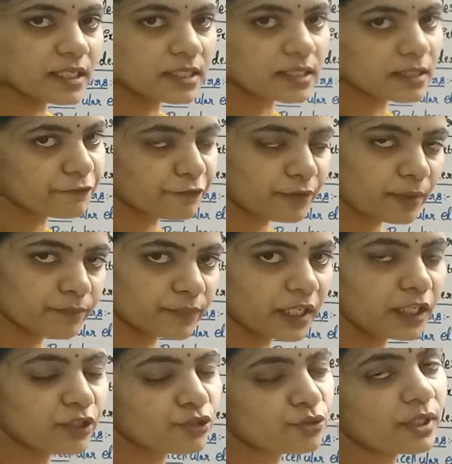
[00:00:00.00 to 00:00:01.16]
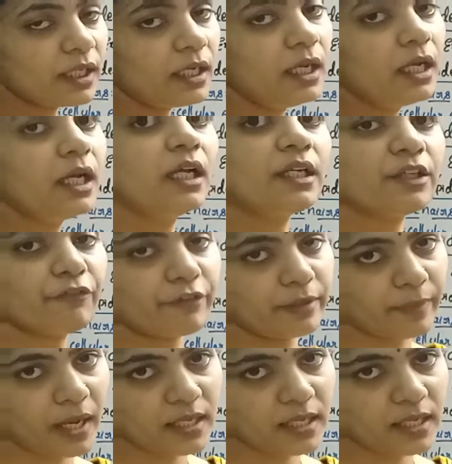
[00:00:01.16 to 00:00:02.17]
cells and from there to the different